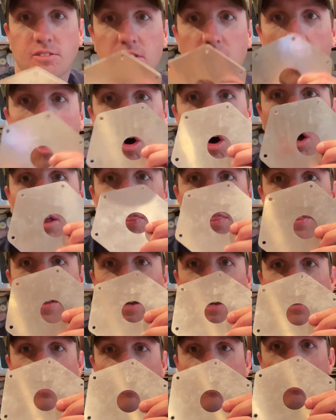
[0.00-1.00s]
on
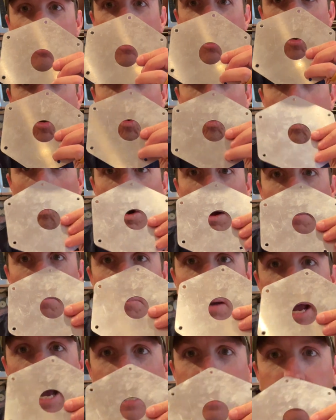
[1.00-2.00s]
this what
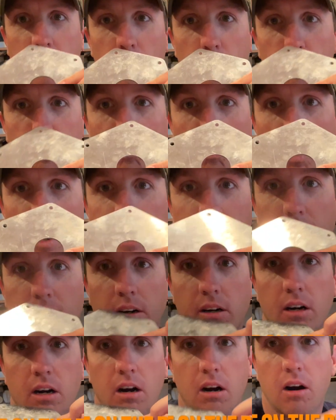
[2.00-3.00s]
band goes where.
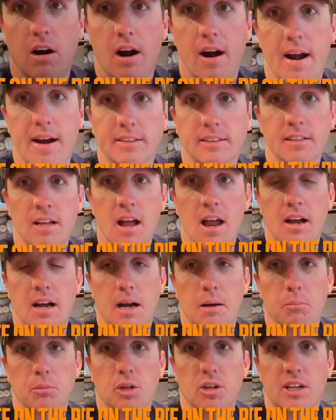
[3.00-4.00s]
All right,
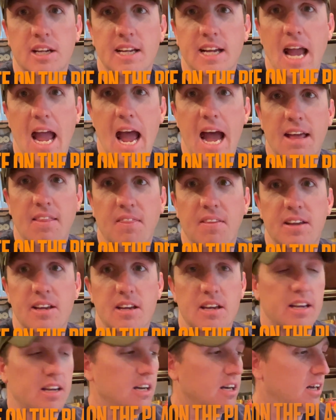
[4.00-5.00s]
I'm looking at
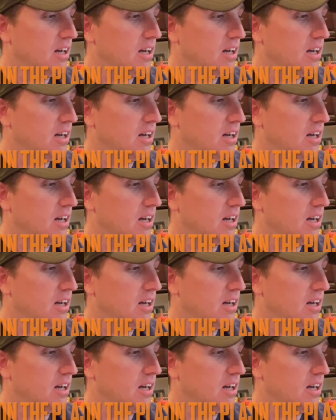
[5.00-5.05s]
the